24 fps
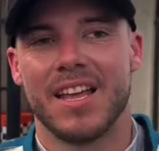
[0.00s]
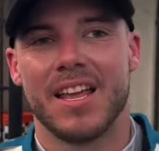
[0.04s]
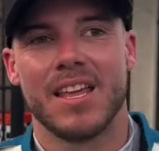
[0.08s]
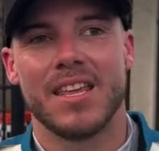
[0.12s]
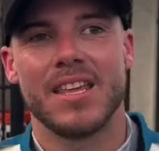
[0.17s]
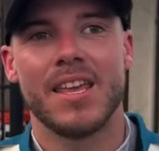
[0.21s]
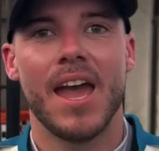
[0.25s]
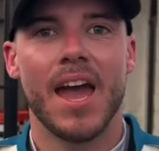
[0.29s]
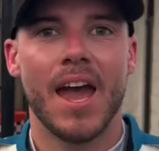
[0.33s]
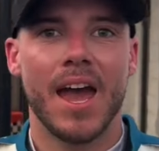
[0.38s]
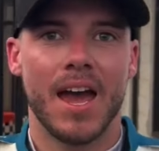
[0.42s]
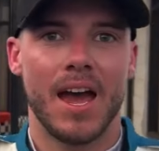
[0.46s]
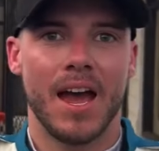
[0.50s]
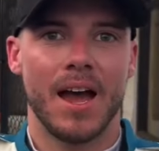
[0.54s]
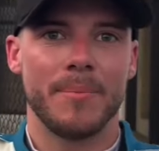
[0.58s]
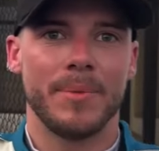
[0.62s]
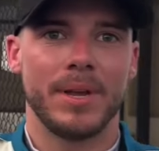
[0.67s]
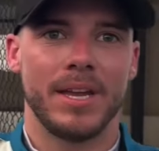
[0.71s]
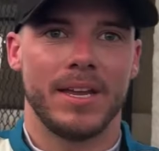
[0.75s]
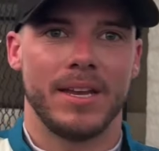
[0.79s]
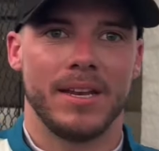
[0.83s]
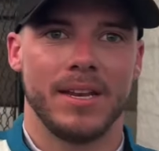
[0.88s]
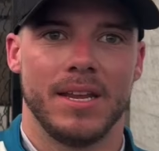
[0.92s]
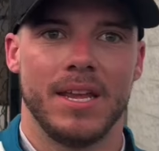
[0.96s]
Yeah, I
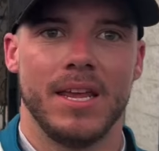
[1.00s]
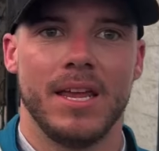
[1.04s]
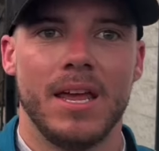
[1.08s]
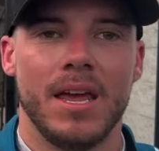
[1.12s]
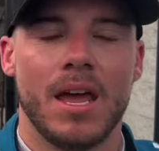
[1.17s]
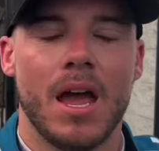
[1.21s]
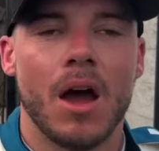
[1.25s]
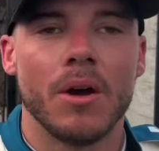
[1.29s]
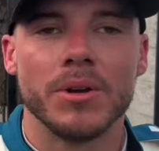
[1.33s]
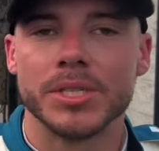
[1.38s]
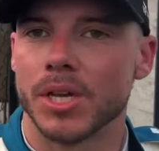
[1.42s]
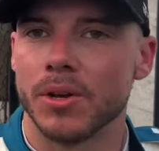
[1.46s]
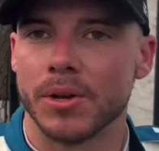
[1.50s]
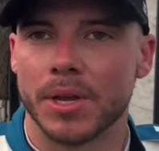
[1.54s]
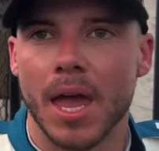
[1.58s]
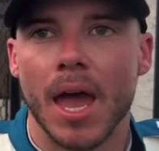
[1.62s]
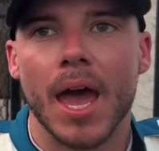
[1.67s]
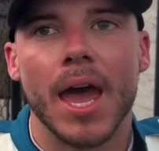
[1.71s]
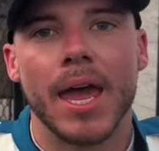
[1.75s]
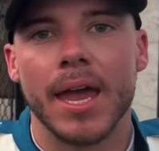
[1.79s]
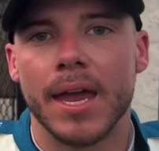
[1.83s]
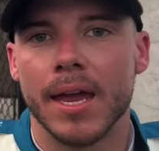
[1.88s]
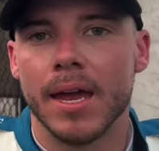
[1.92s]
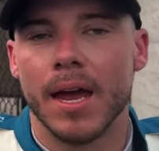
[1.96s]
mean, I was
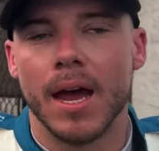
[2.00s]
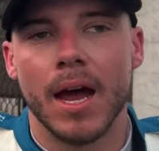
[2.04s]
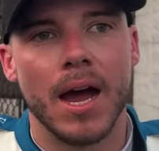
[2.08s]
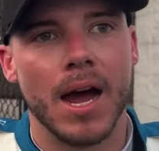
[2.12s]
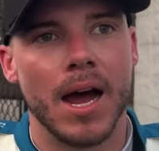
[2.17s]
okay.